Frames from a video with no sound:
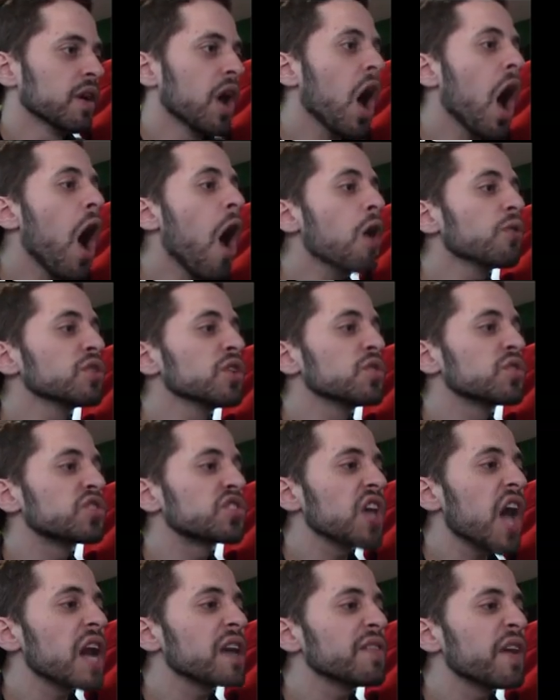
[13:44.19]
Oh, you
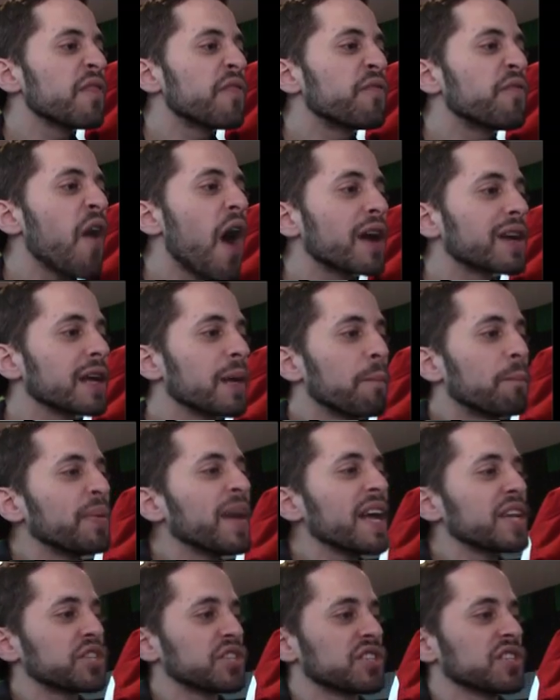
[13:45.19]
son of a fucking
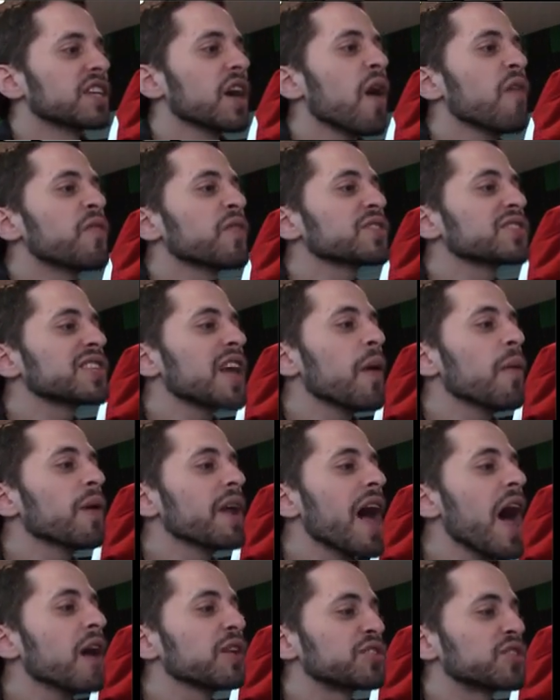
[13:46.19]
bitch! Go for
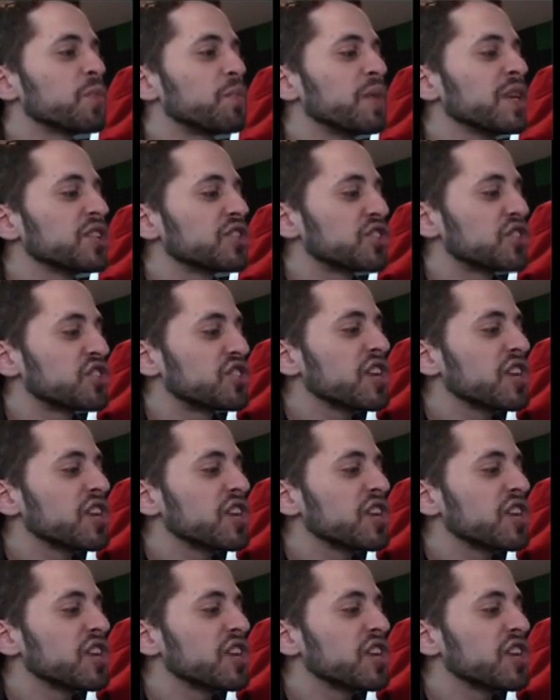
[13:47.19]
someone else, you piece of